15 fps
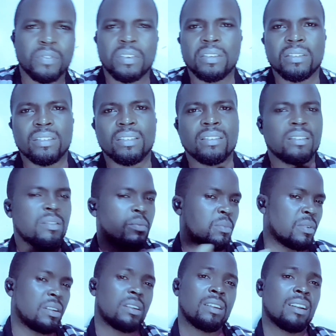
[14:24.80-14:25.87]
feeds,
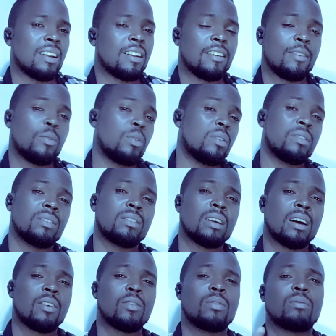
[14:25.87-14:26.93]
then the
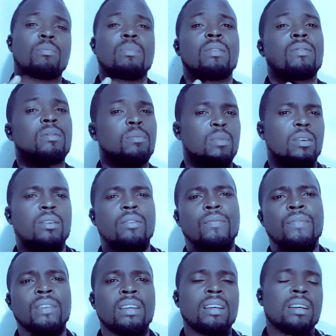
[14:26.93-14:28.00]
eggs are going to be
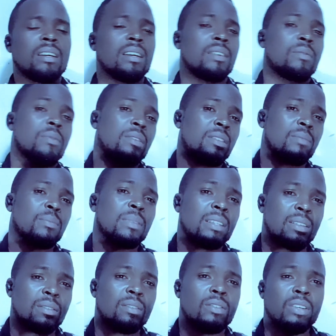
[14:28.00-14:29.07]
small and they won't be
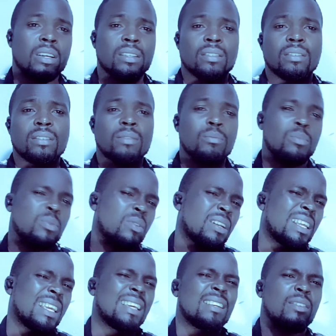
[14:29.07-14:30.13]
nutritious, and people
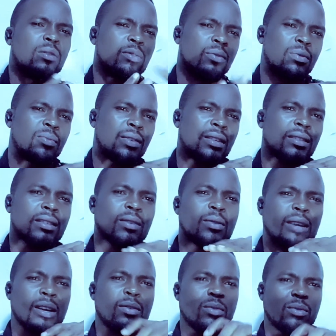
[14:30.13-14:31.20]
like good things
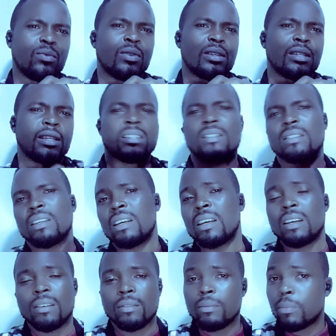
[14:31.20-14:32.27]
which are nutritious,
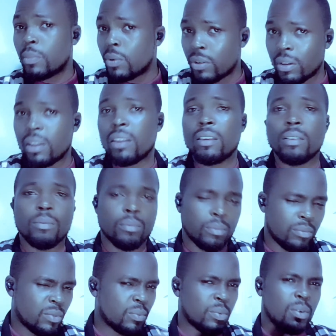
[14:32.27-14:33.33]
and
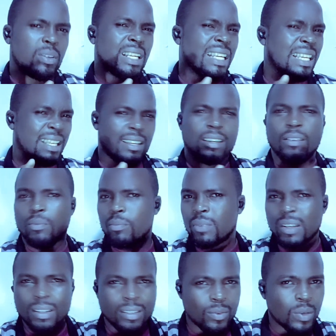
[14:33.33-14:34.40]
people like
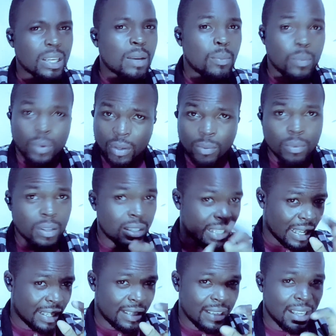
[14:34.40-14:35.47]
eggs which are big in
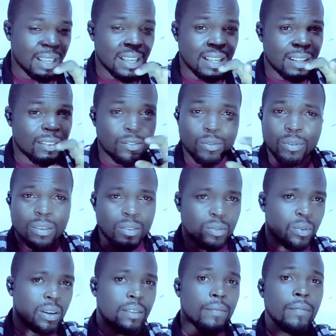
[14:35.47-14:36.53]
size. So make
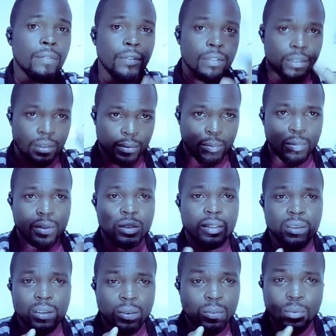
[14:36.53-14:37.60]
sure you
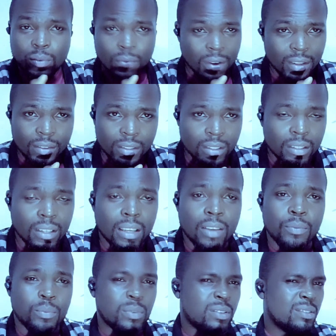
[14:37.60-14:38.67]
deal on your feeds
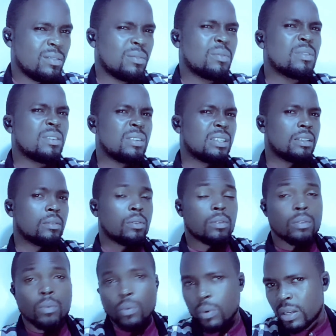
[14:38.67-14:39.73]
so that you provide
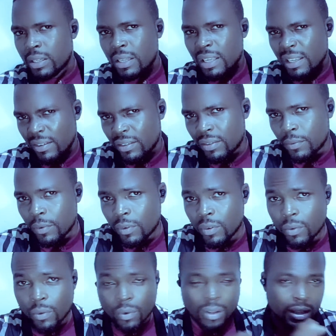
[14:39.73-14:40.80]
good quality feeds to your